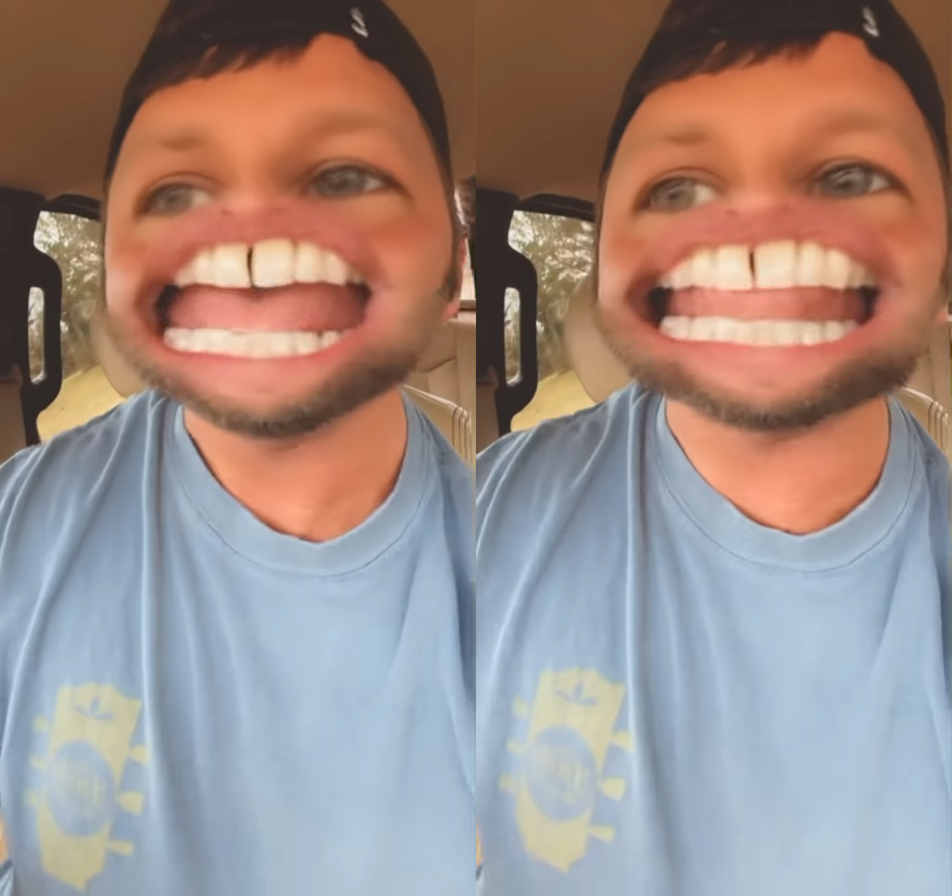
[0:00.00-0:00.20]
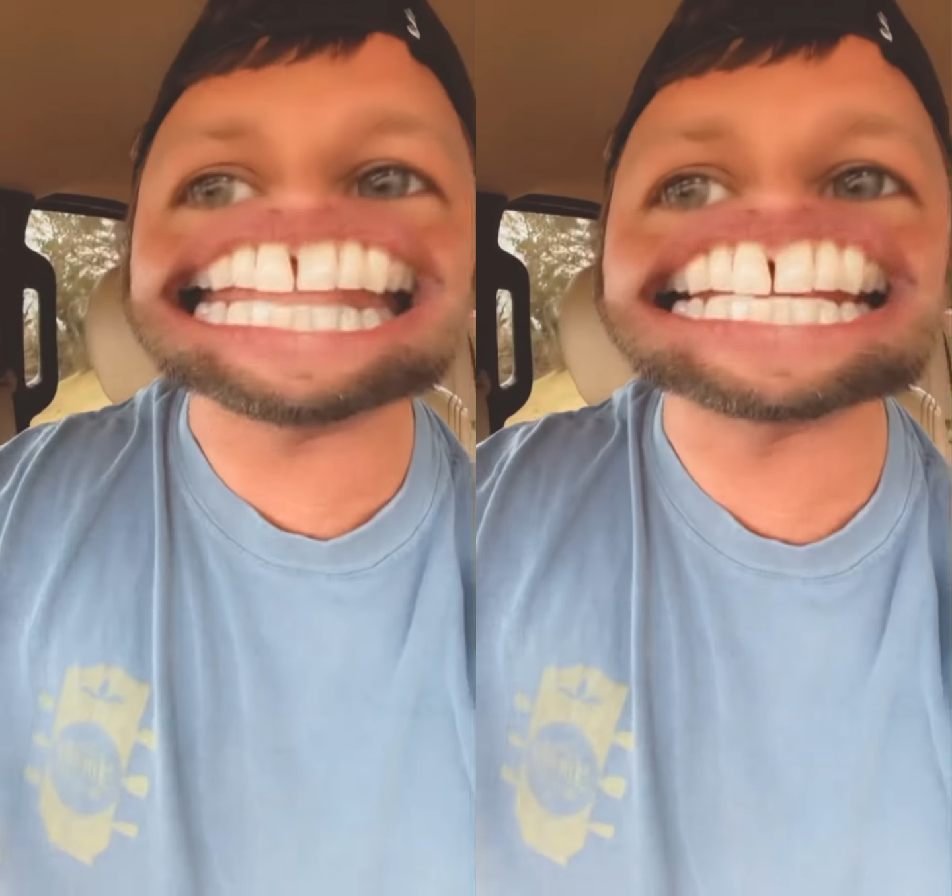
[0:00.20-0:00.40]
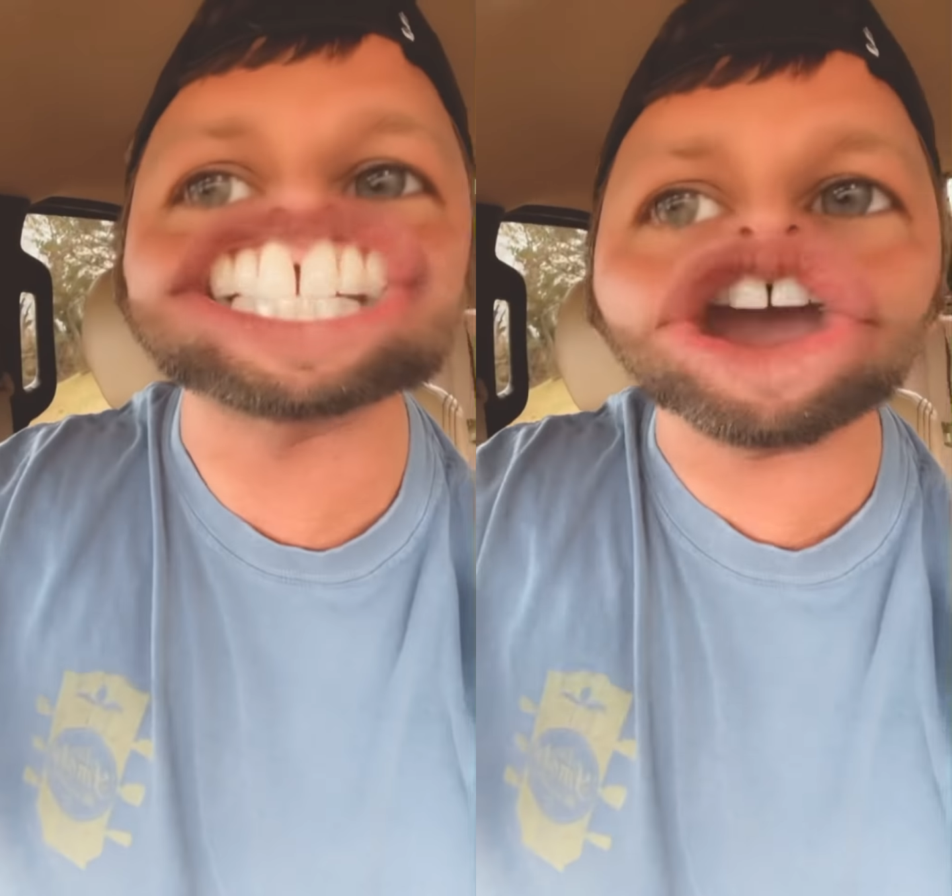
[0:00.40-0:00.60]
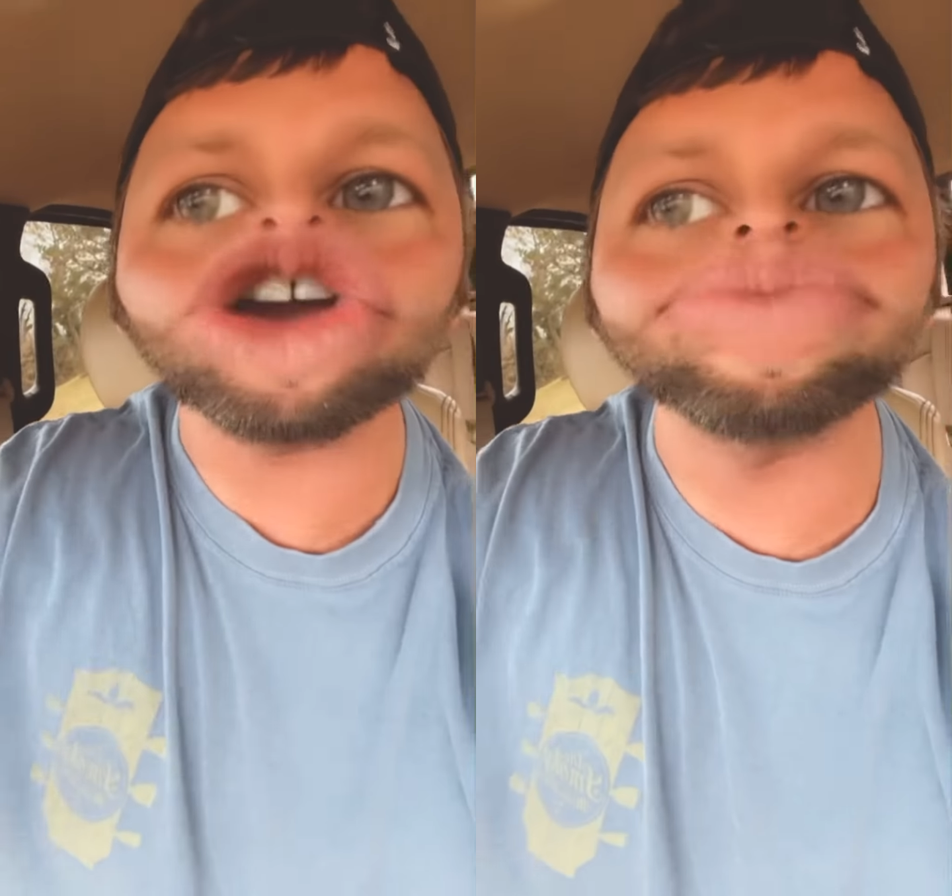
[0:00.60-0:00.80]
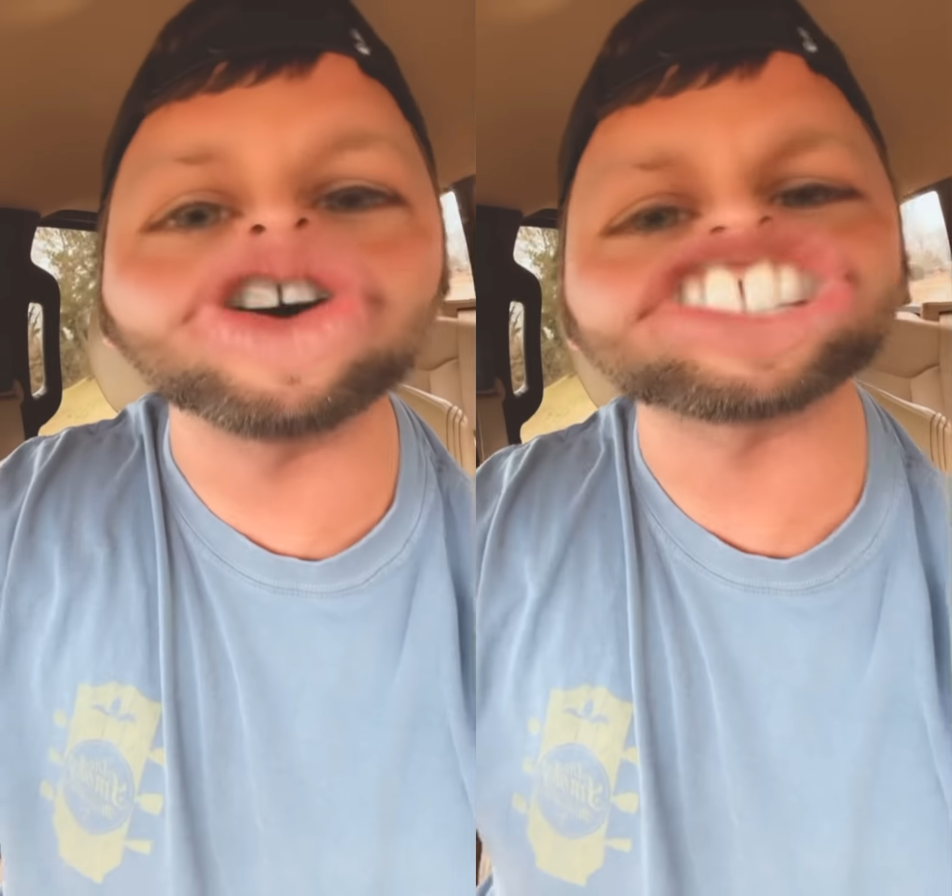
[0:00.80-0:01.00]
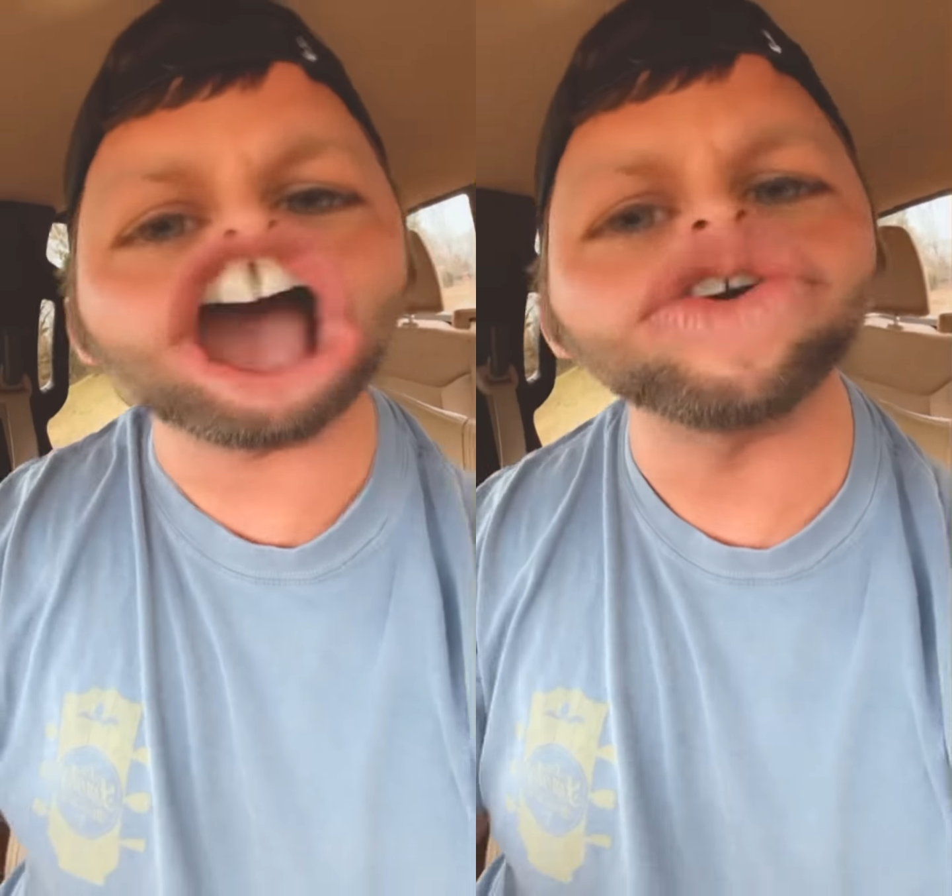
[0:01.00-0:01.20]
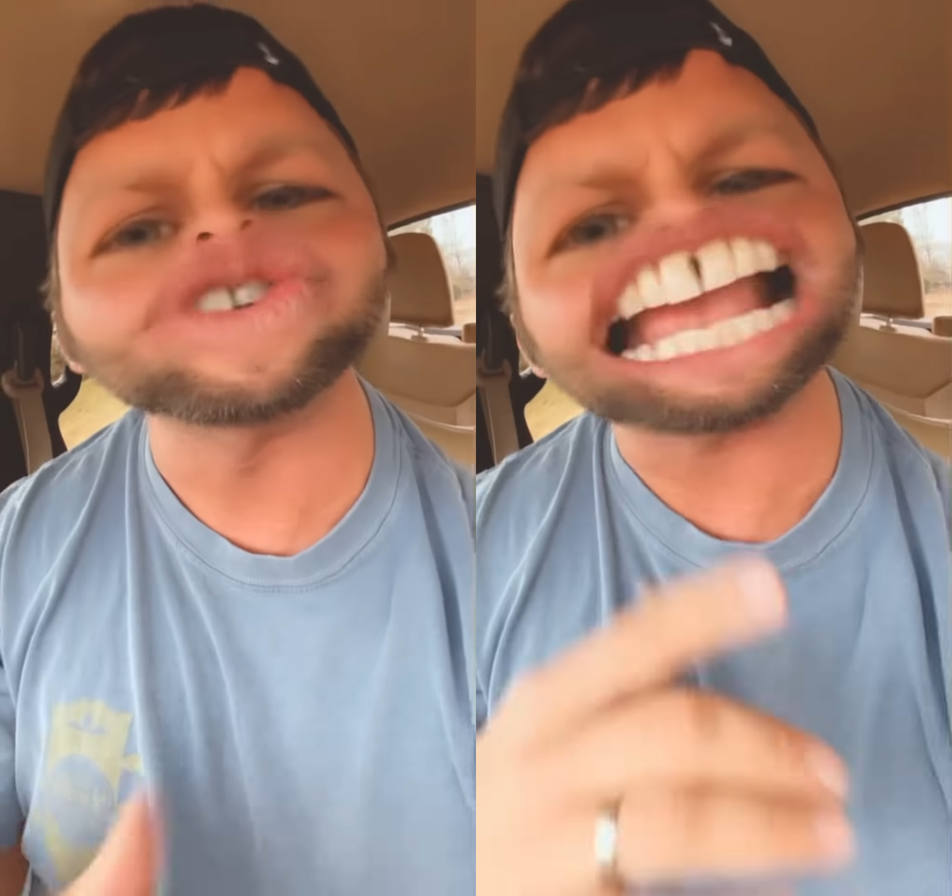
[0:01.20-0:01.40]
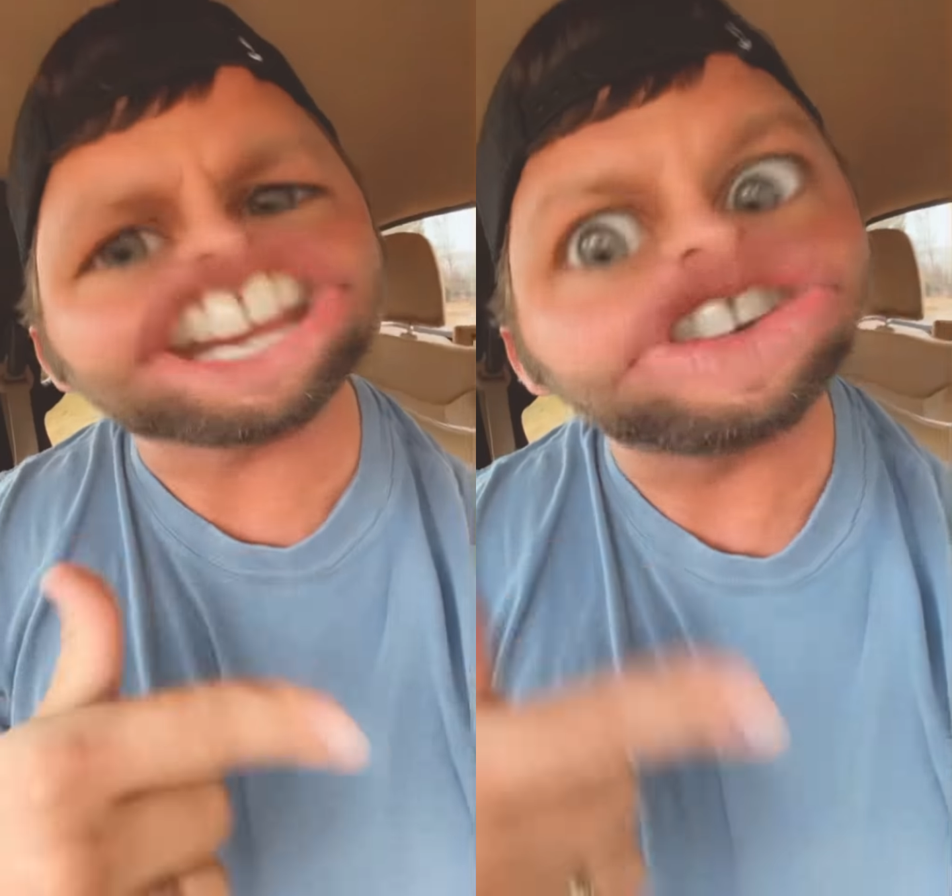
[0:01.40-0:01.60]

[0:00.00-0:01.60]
that this dude pulls over and was like,